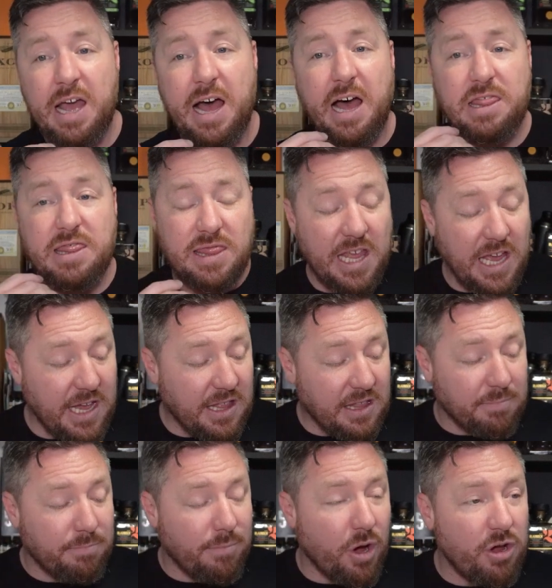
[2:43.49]
I think at the
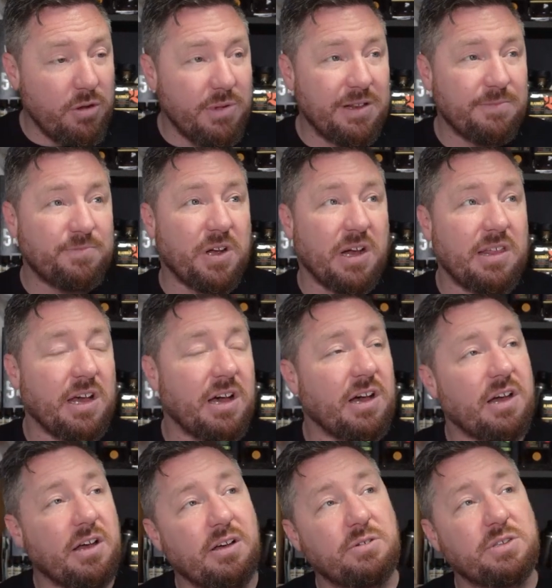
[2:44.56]
moment, I
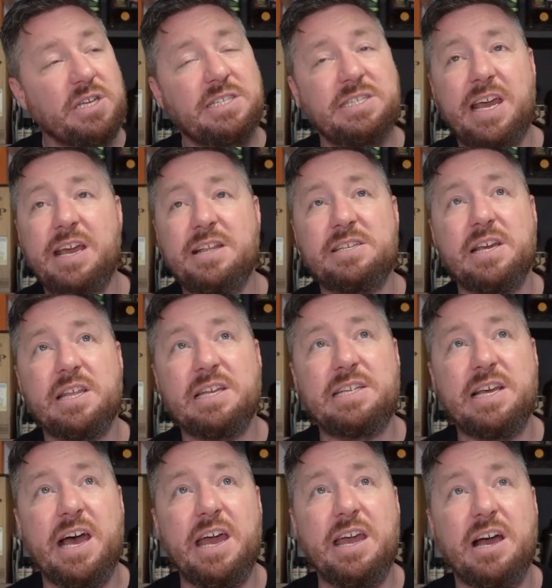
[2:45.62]
was at Dan's the other
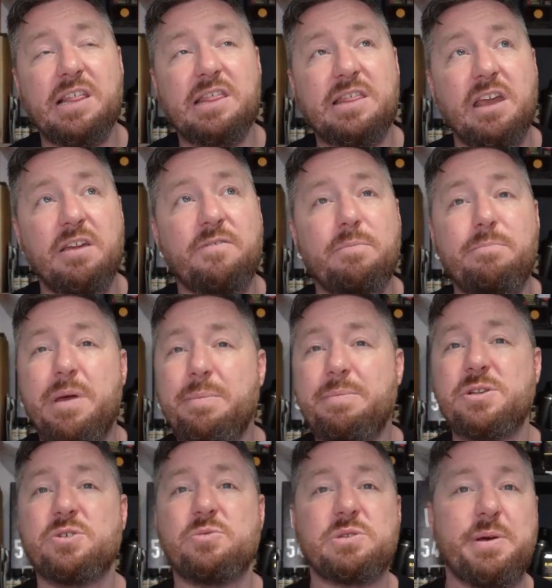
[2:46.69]
day. I think for
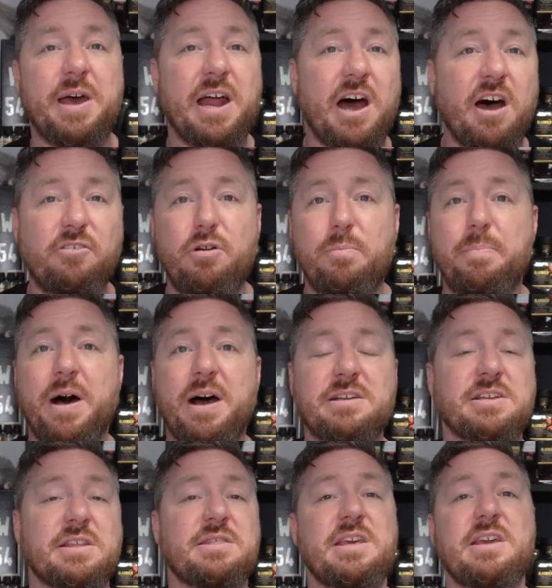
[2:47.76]
members, it was about $100.
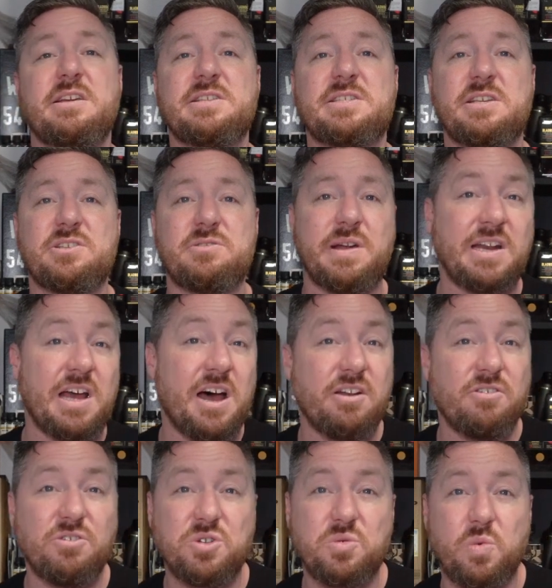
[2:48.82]
I think it sits around
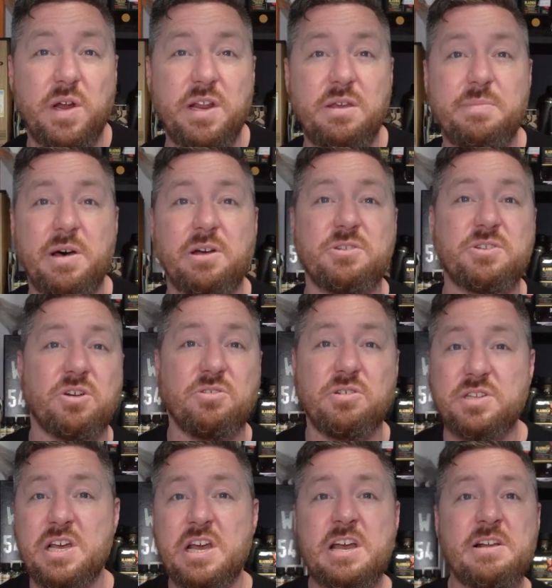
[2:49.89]

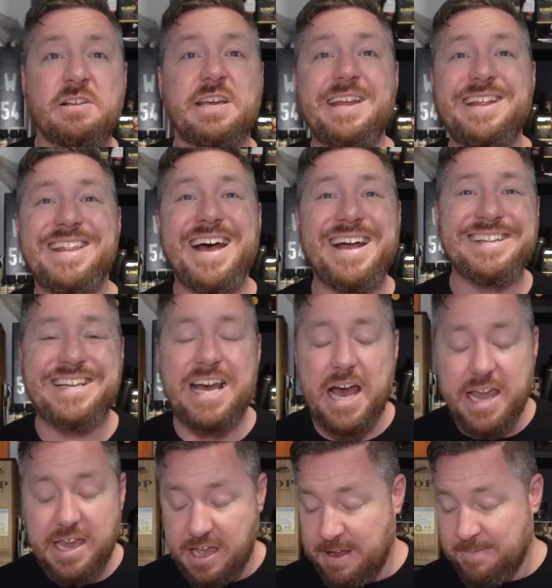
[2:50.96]
$120 in that
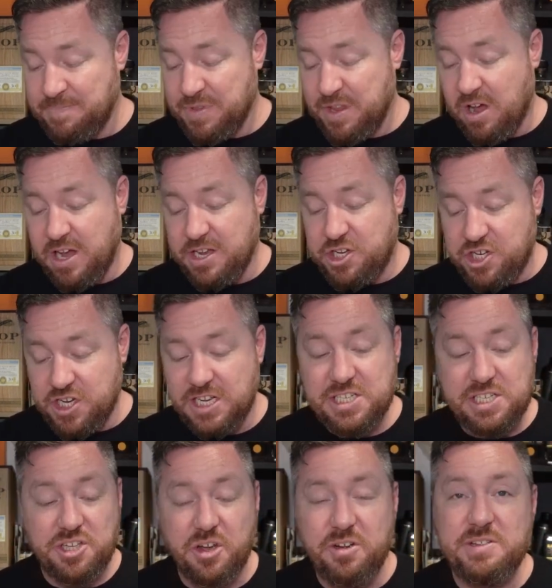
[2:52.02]
take. I
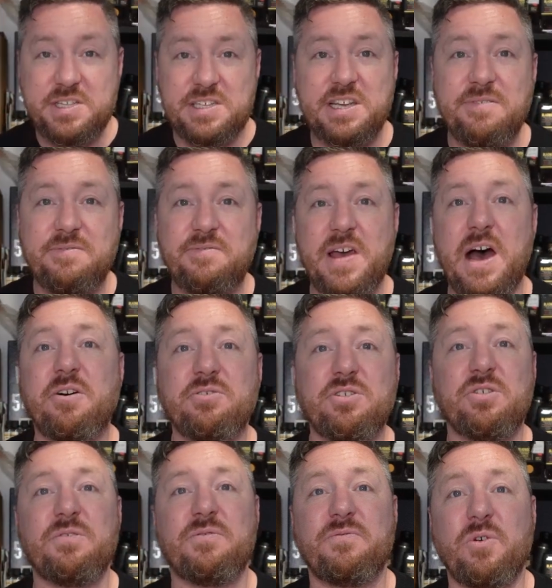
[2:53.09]
just don't see
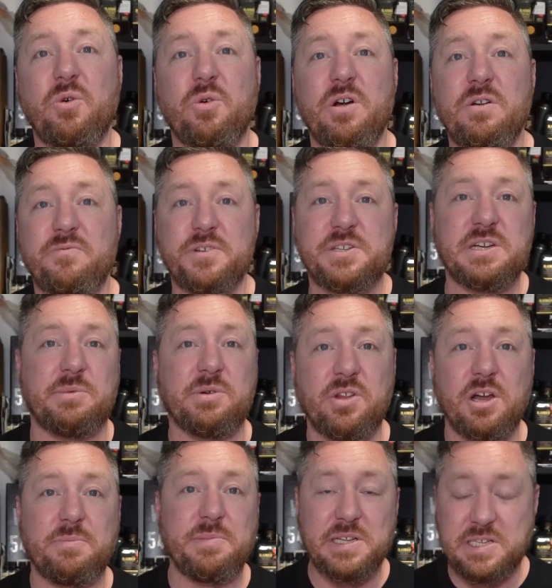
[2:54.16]
value for it for someone
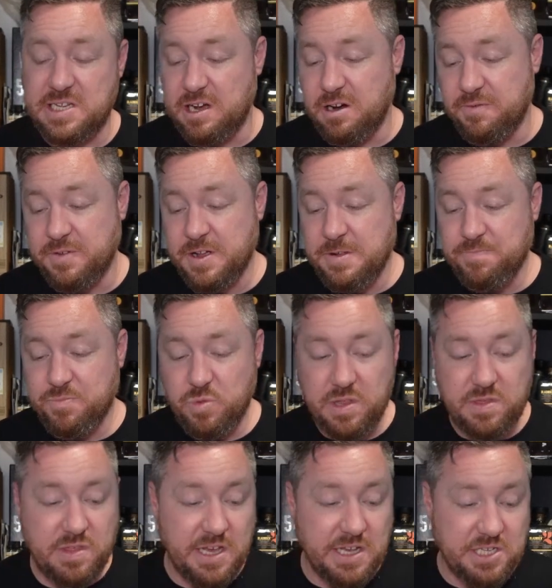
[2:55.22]
like myself
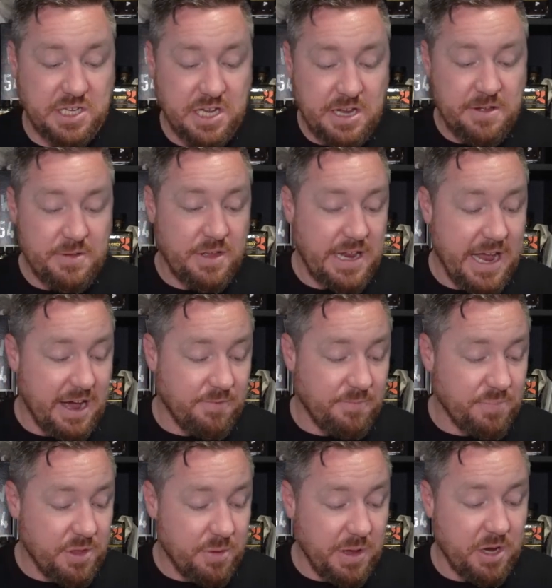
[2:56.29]
with this. Now,
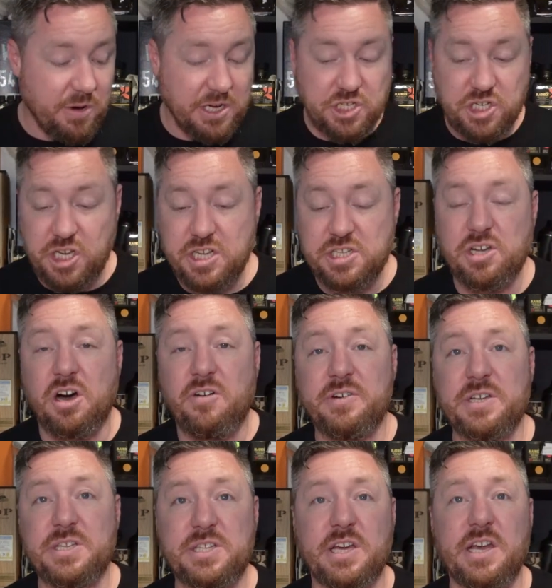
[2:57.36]
the big question is,
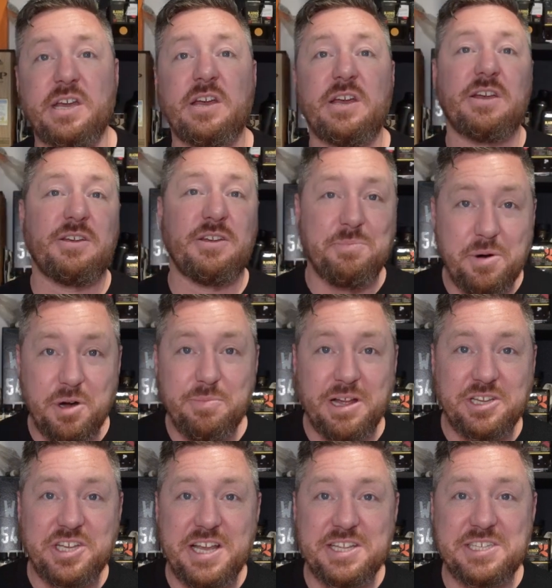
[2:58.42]
obviously, pretty
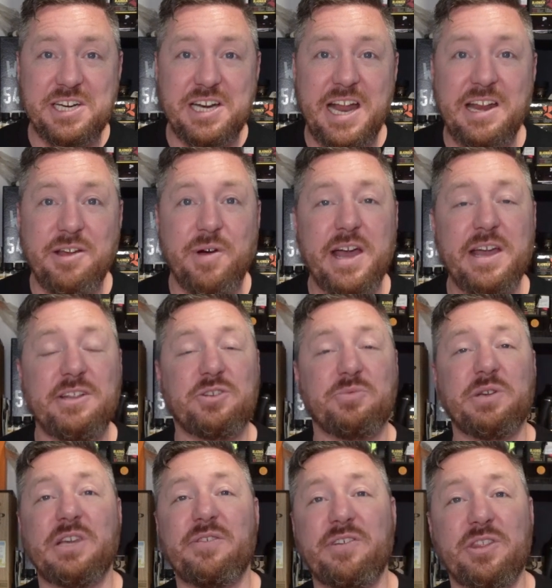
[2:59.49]
much answered it anyway. Do
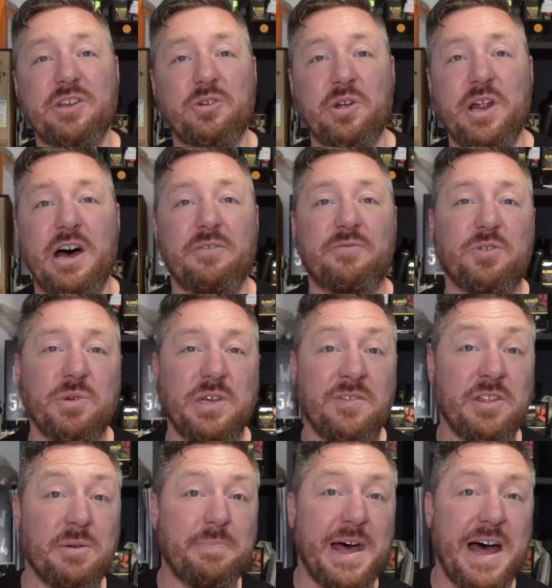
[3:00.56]
we give it the good elf? Do we give
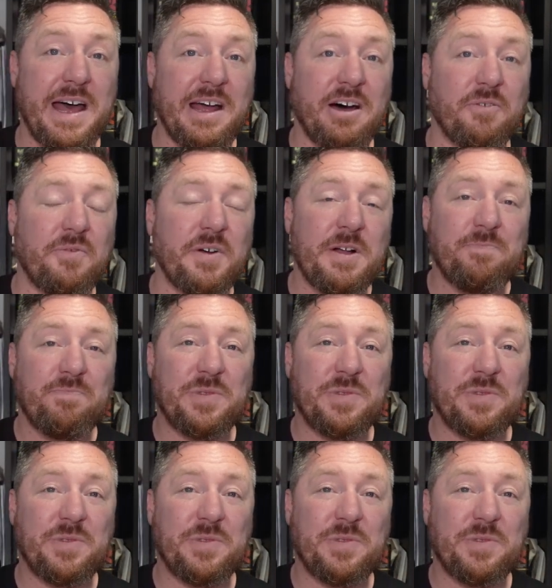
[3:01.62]
it the bad elf?